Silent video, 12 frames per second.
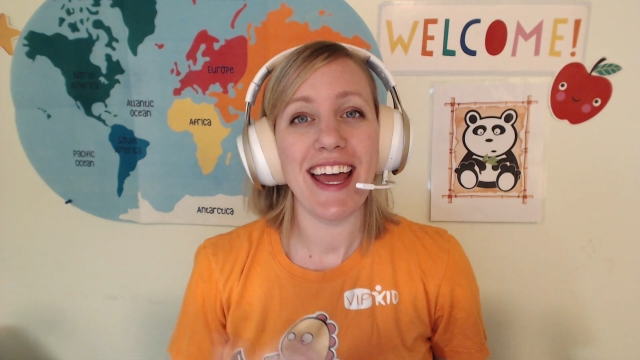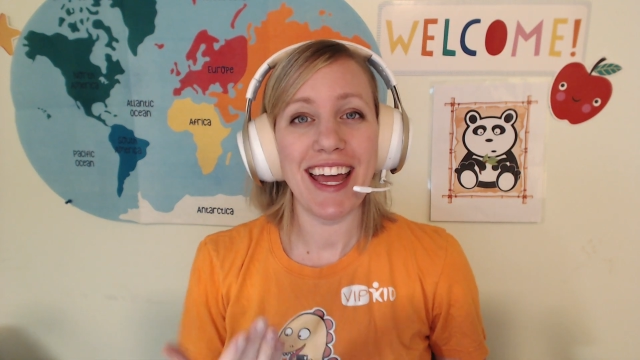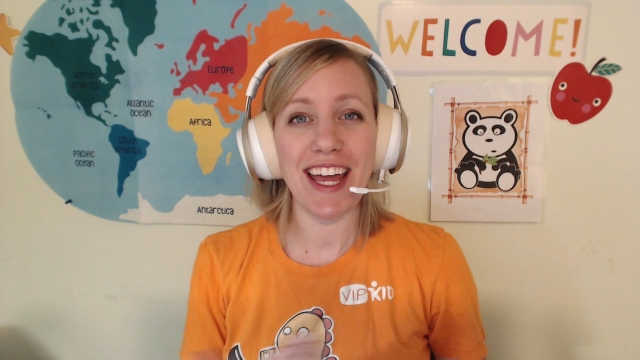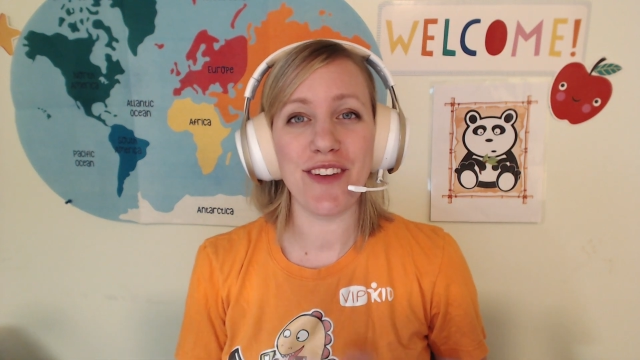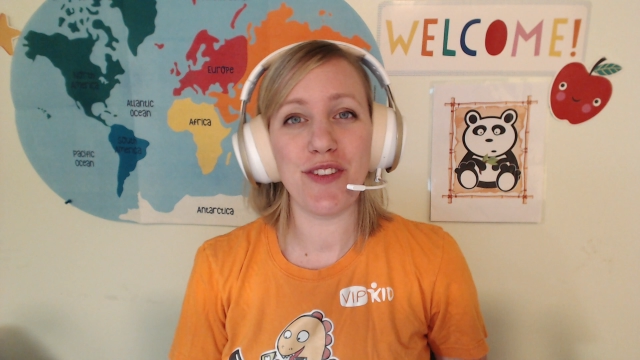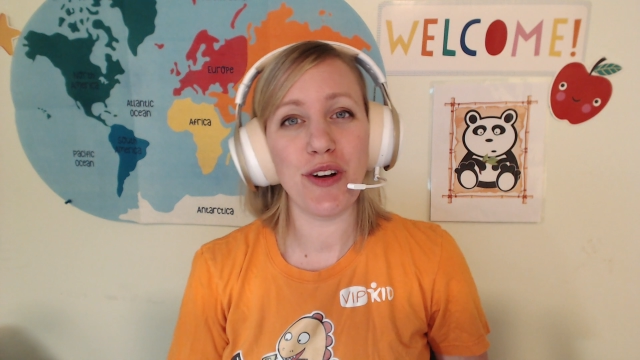
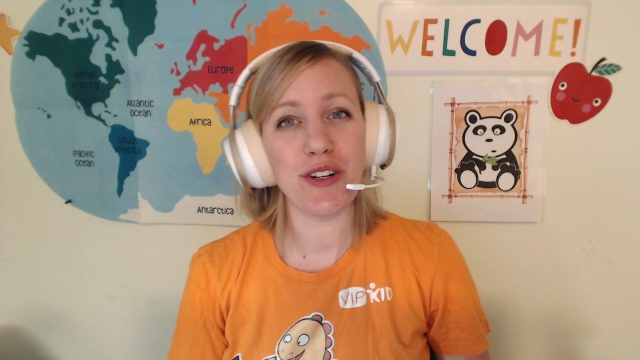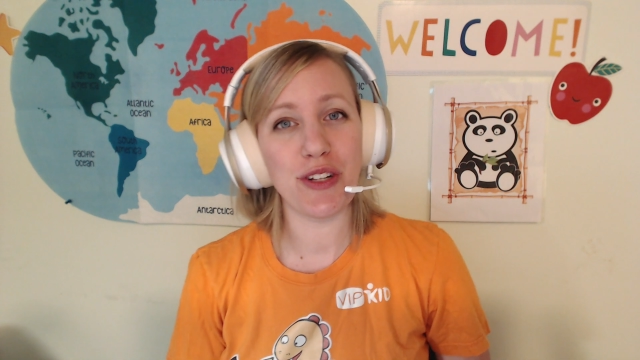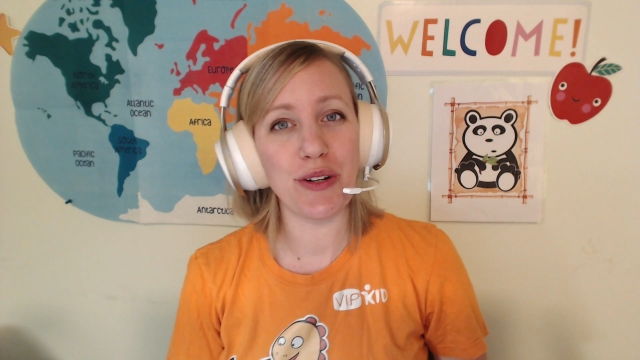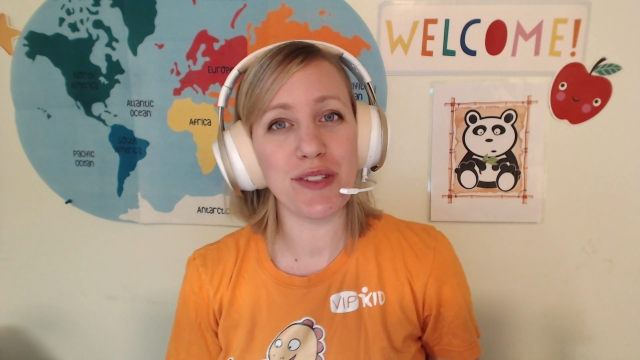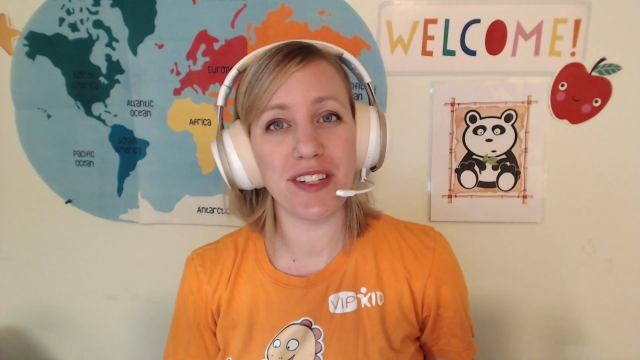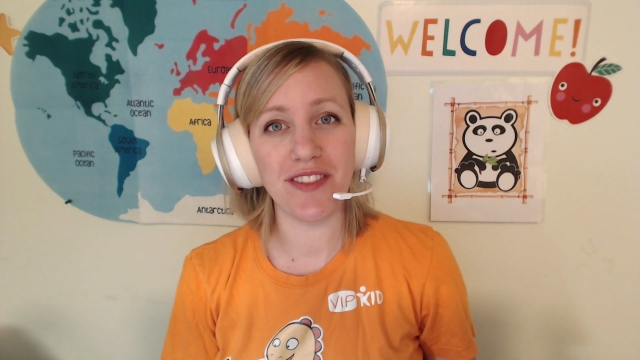If you're
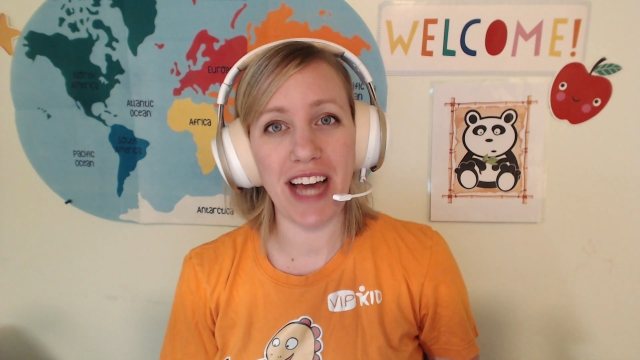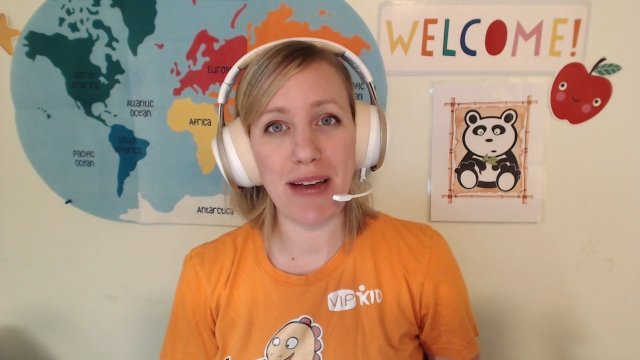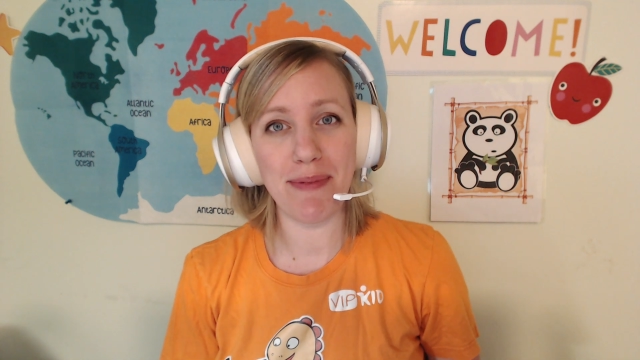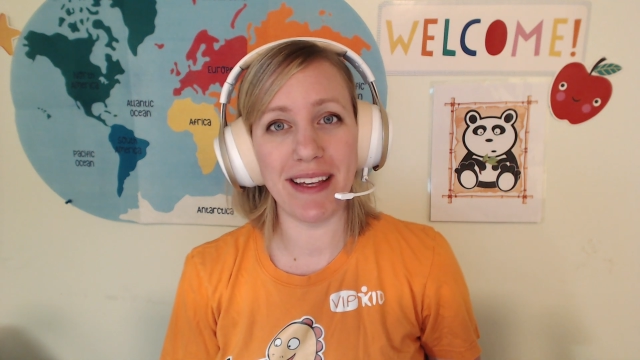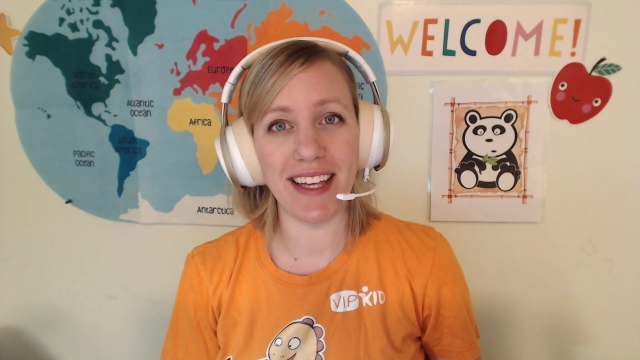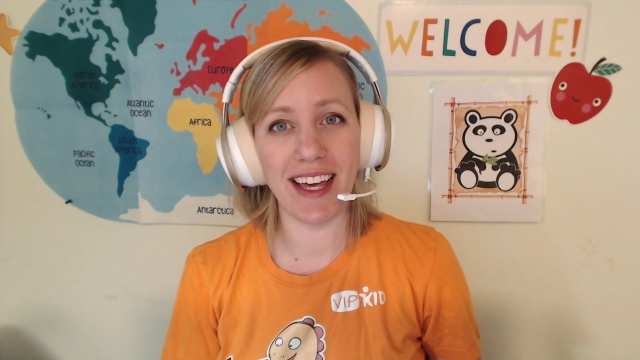new to
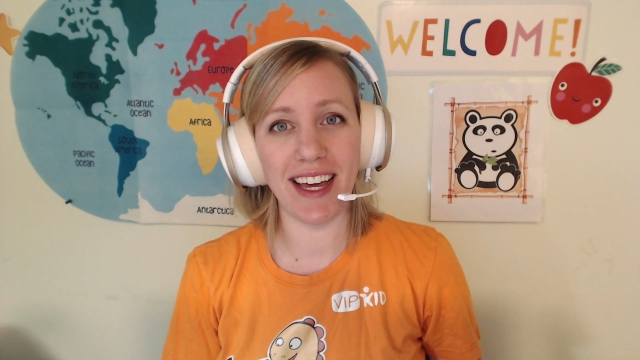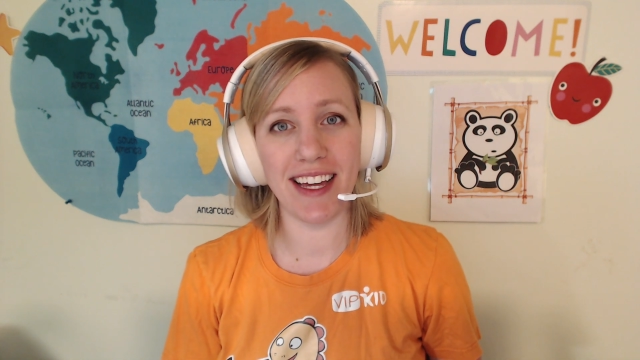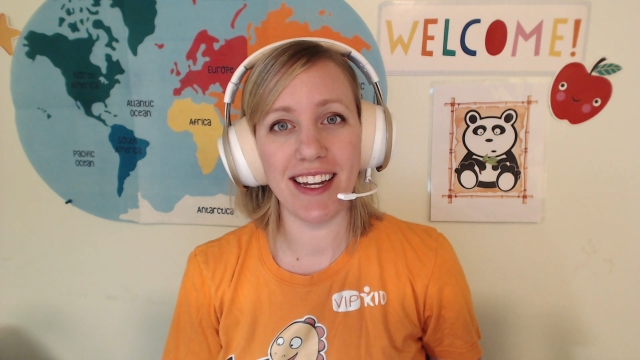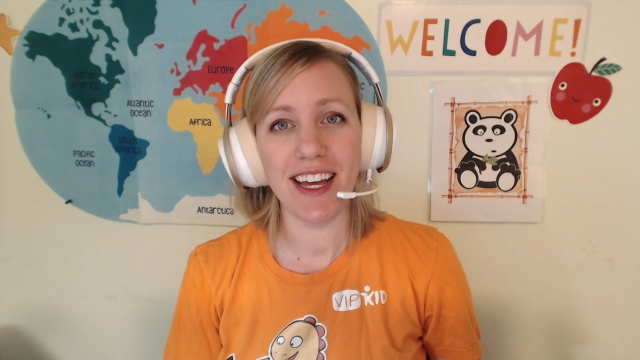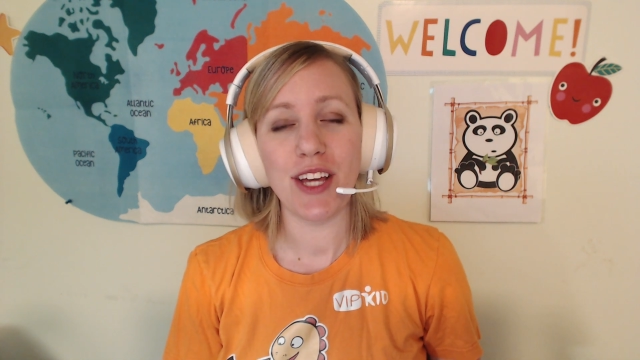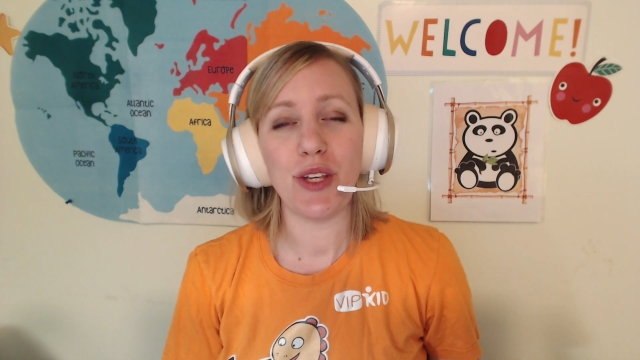VIPKID,
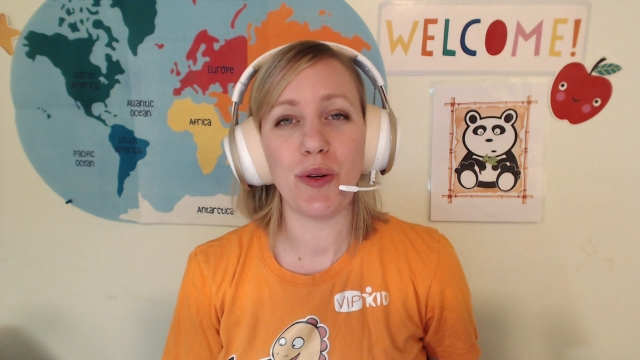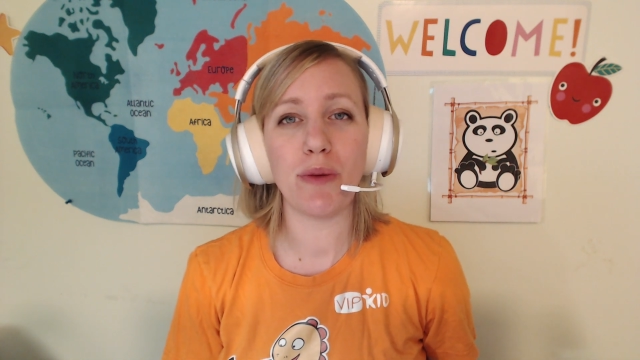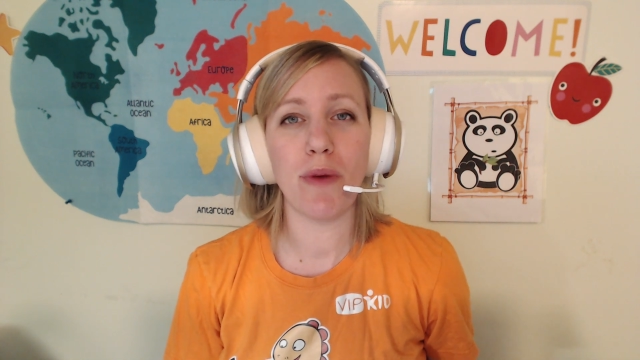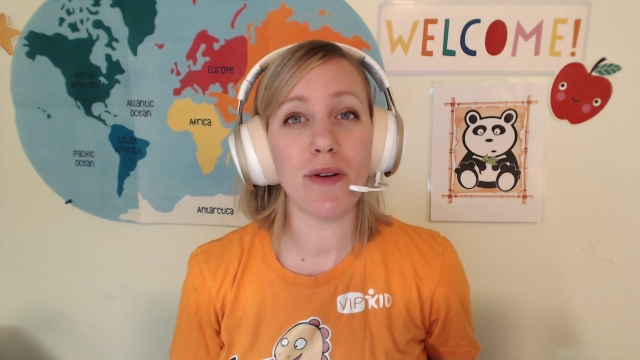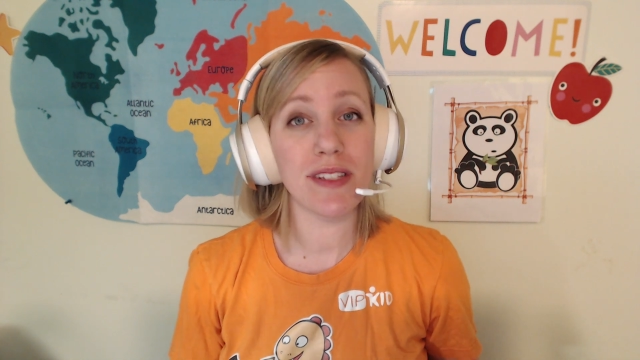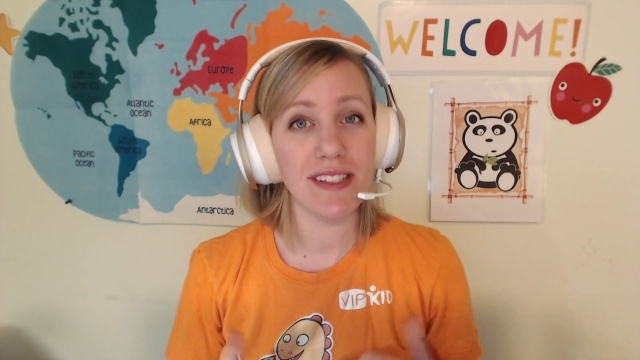you will
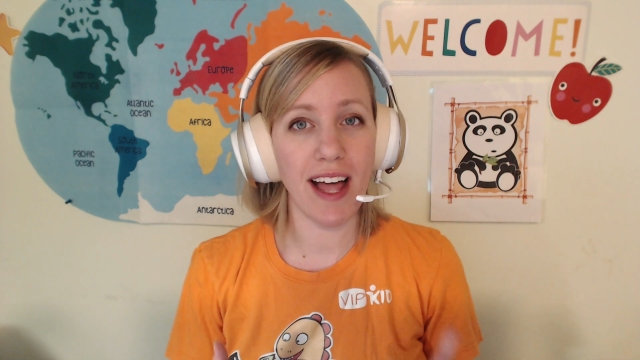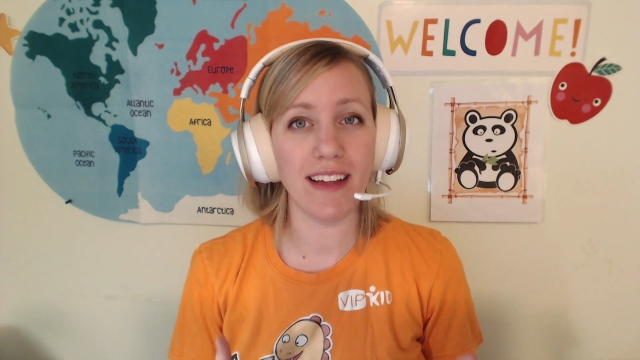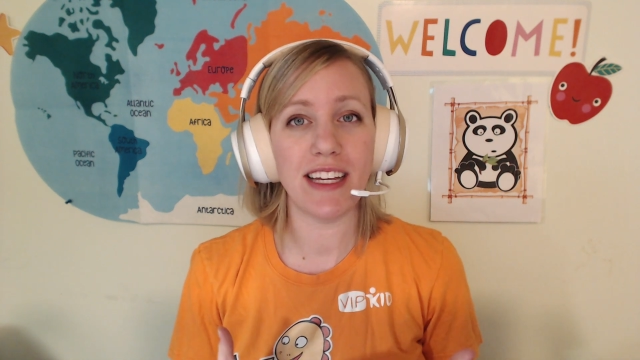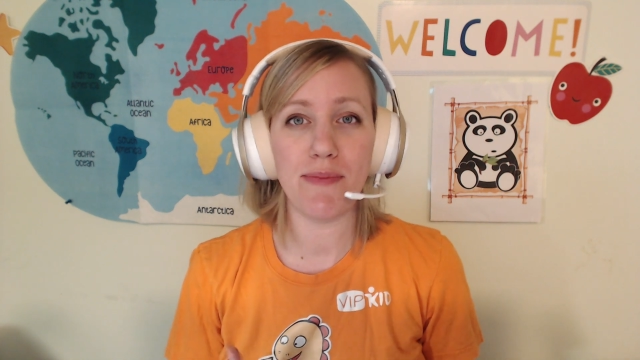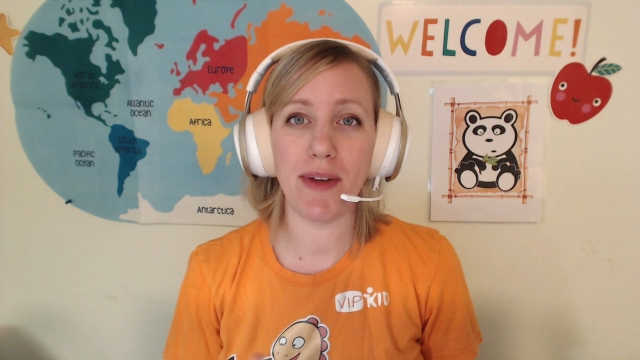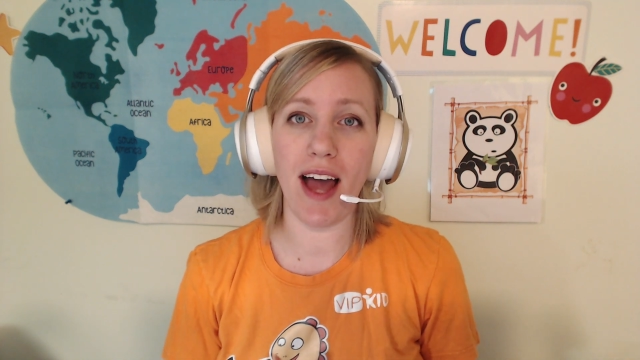most likely be